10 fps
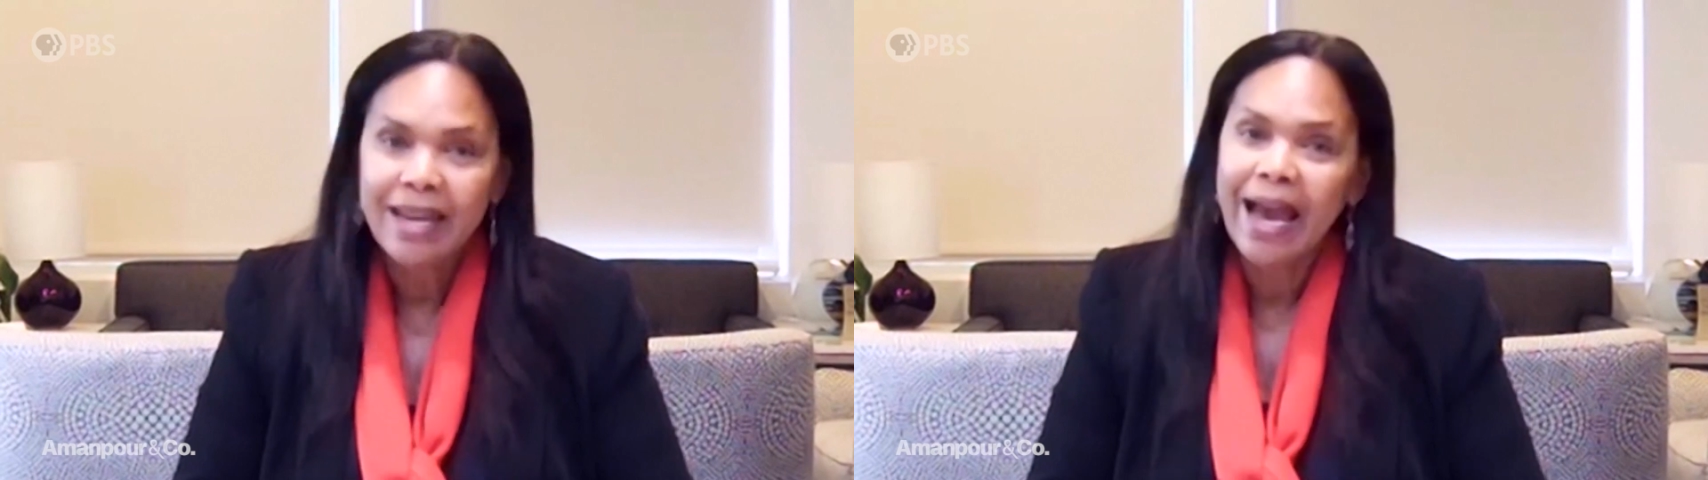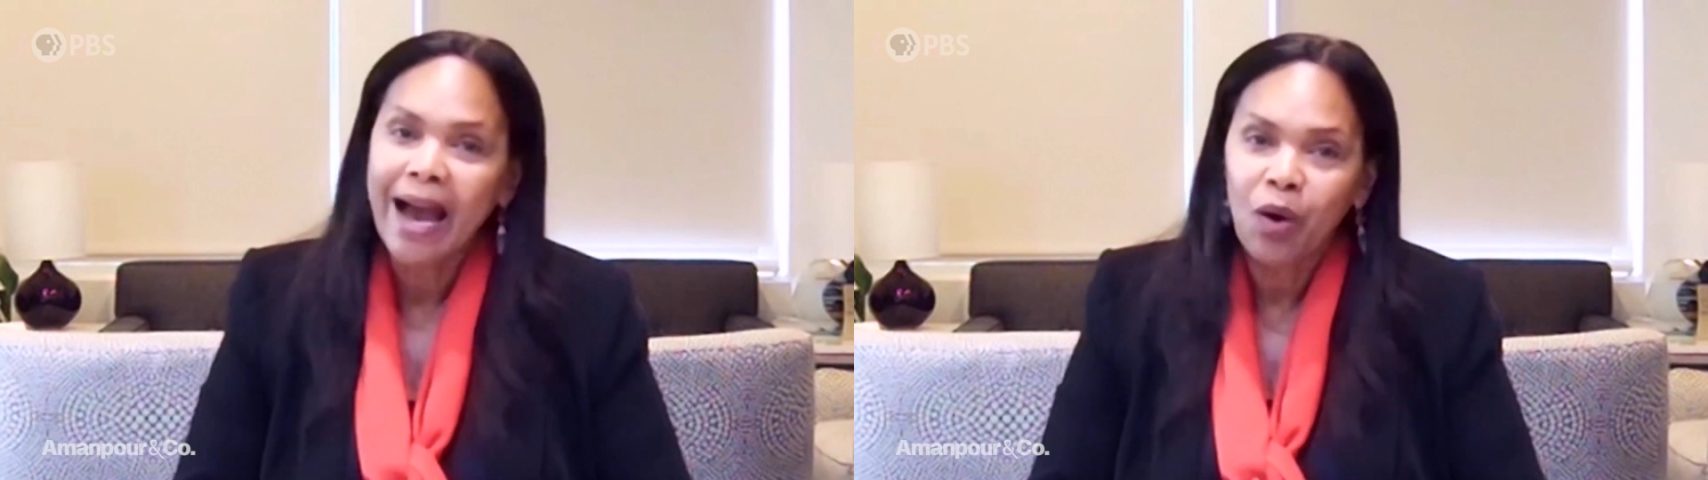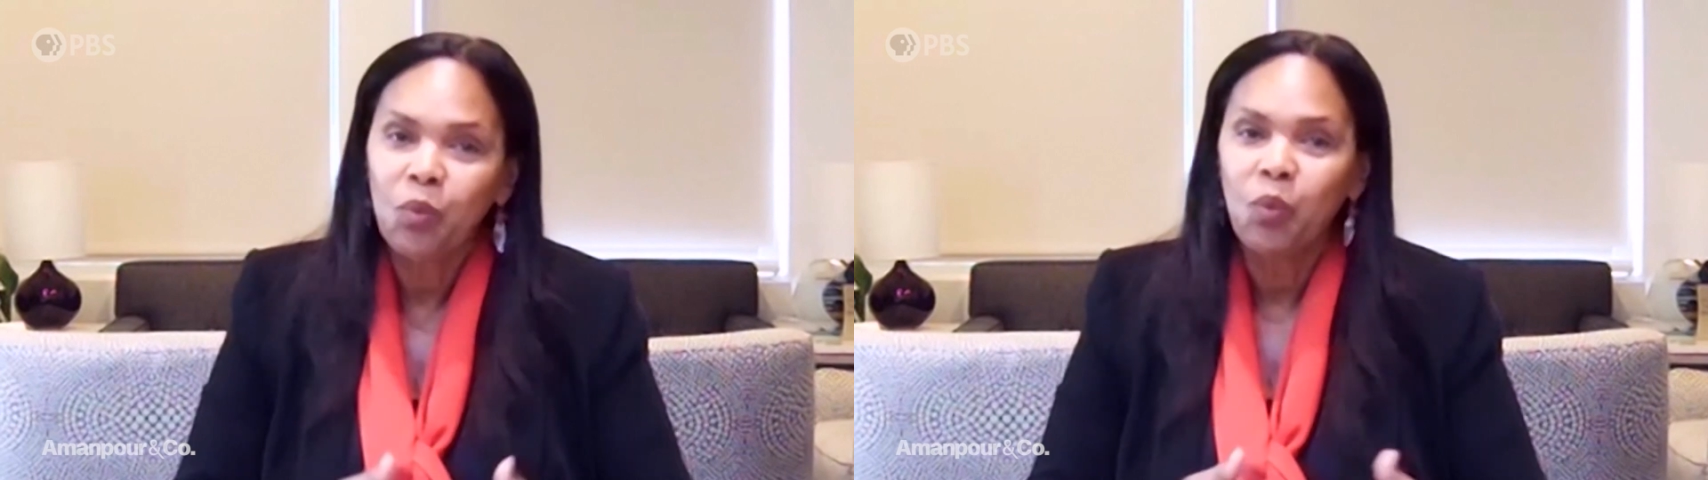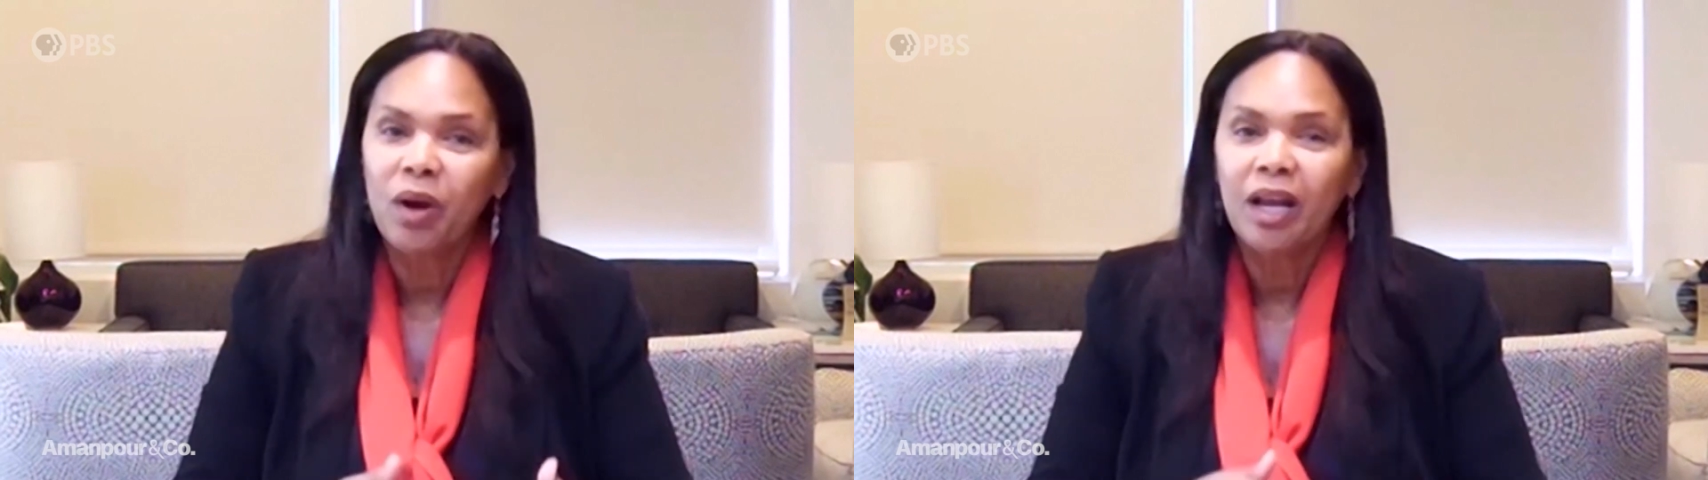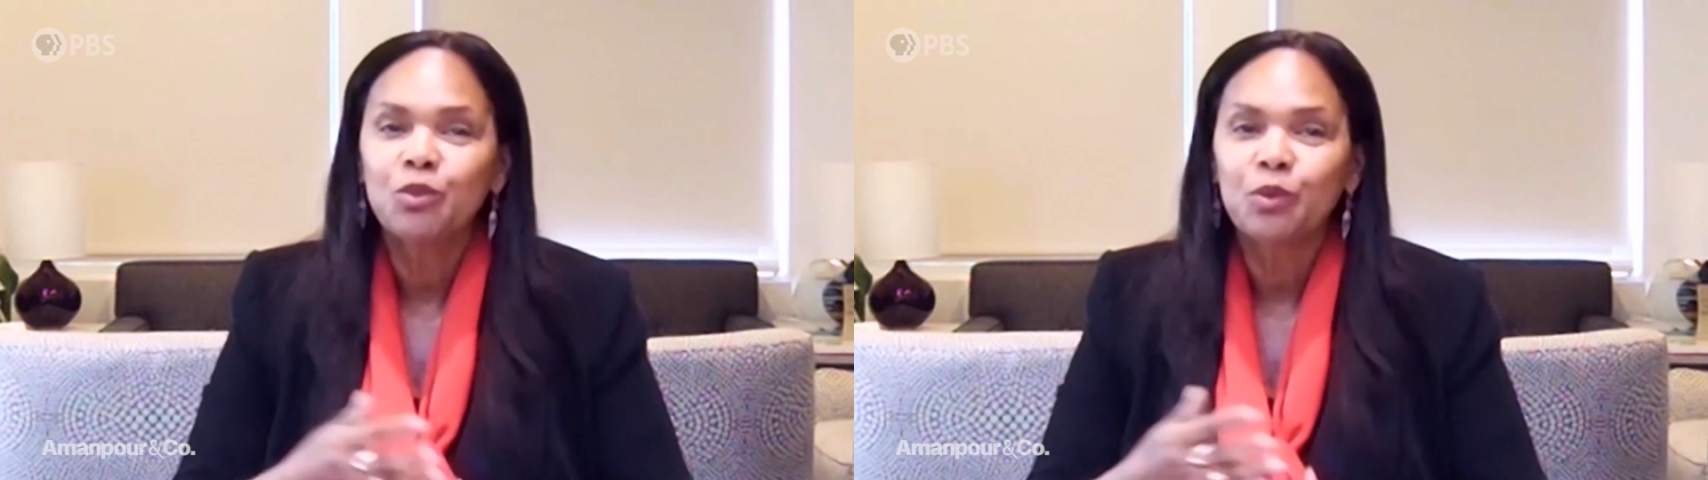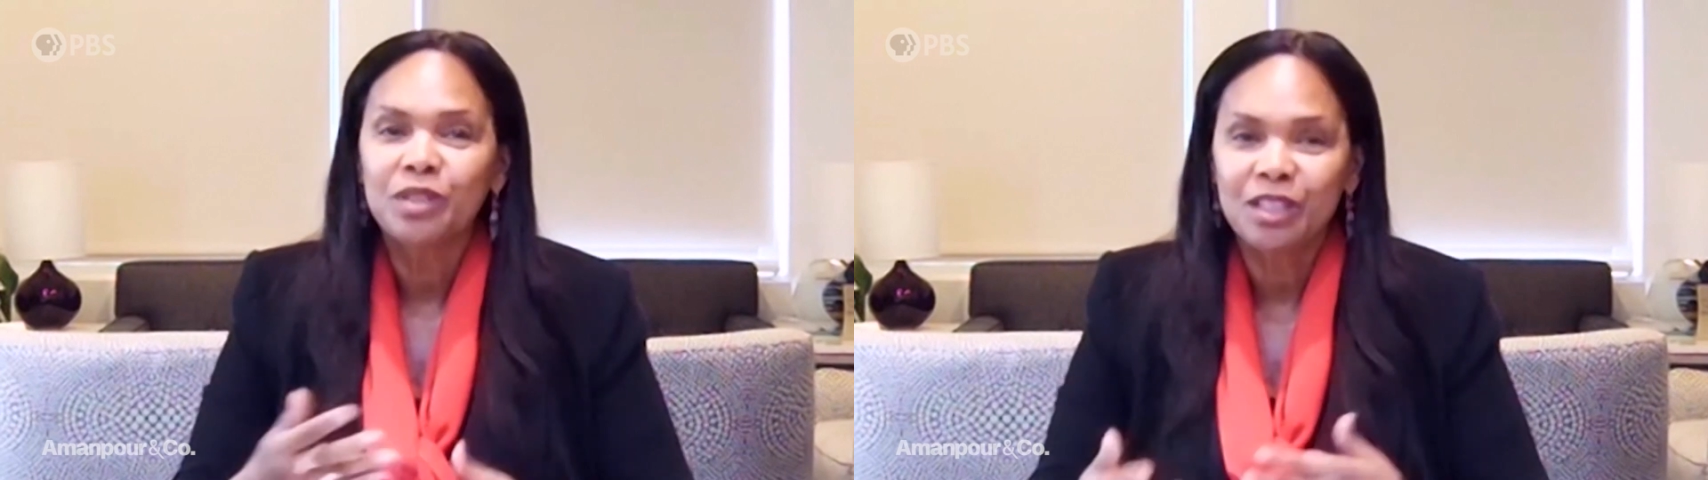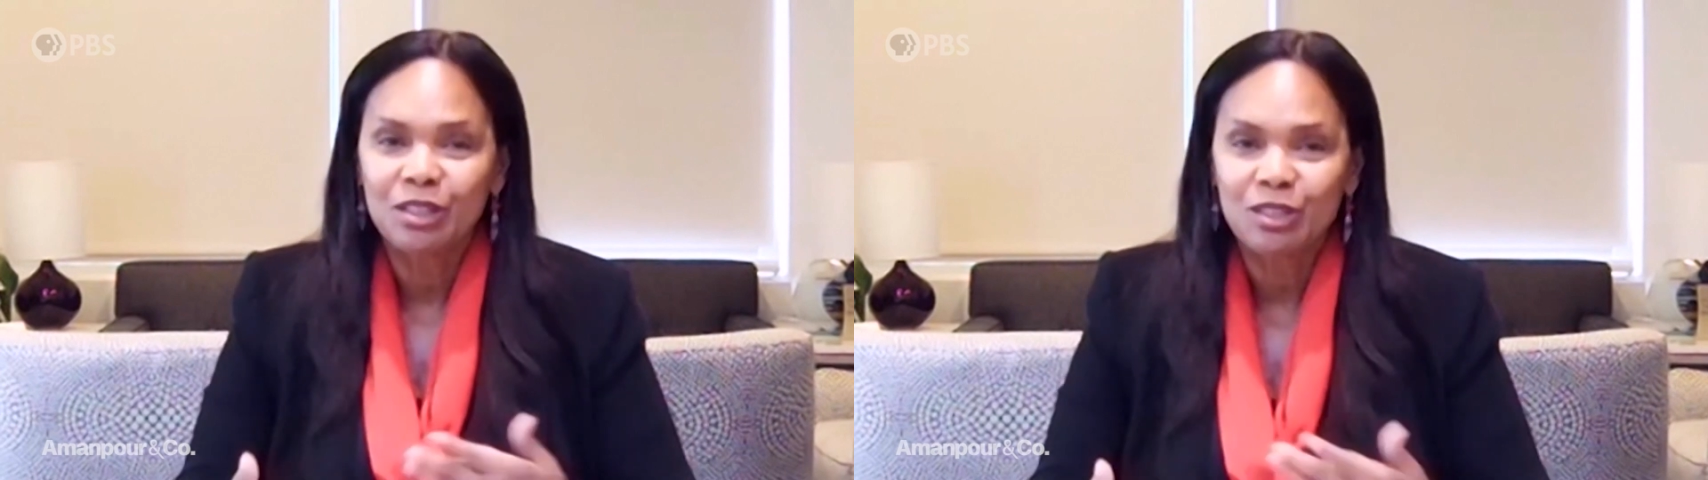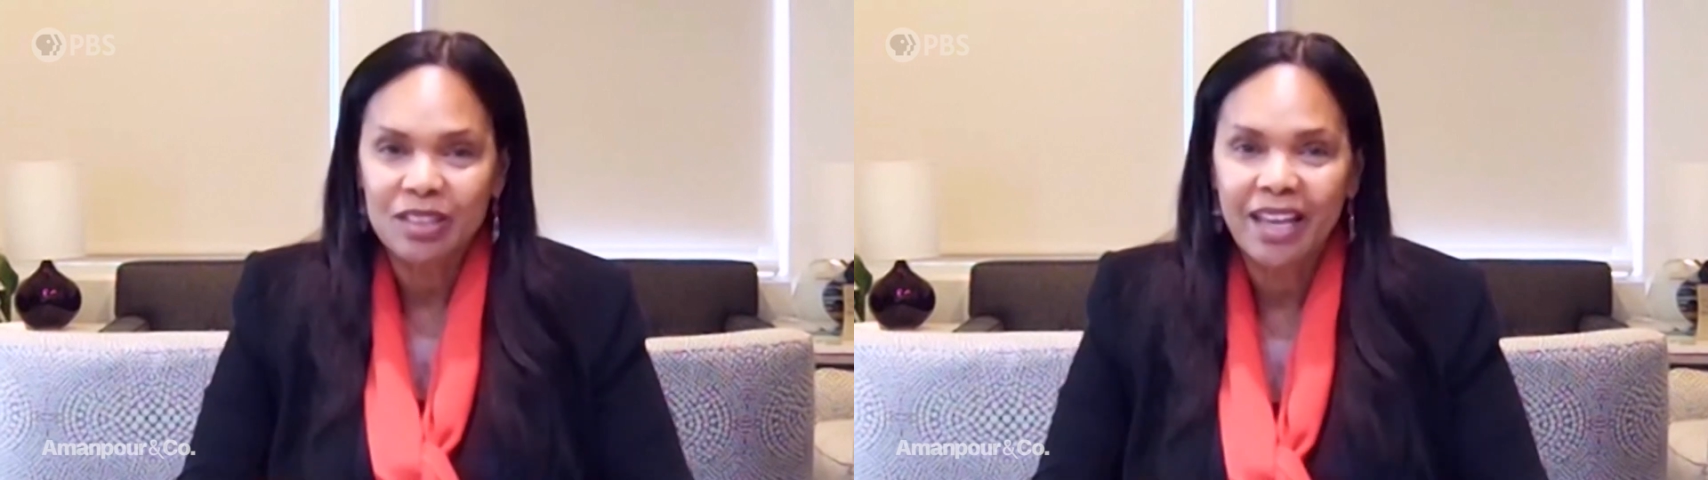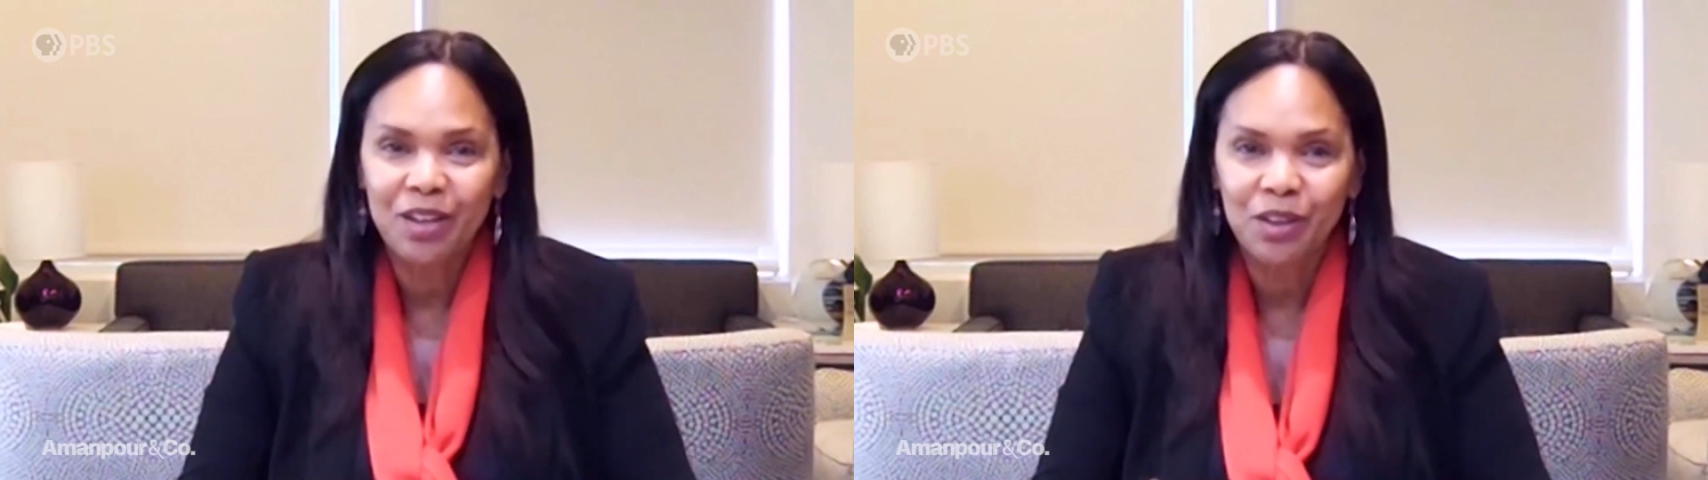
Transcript: Now, a hundred years later,